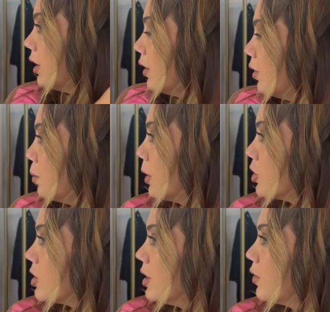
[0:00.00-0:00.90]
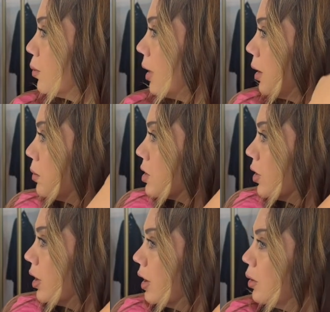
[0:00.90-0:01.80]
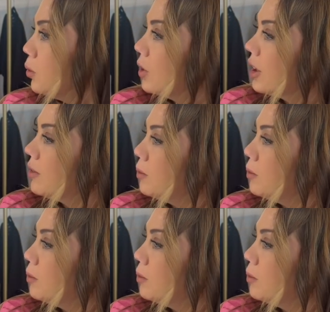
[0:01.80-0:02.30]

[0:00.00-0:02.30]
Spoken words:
If you purchase it from Amazon, it will give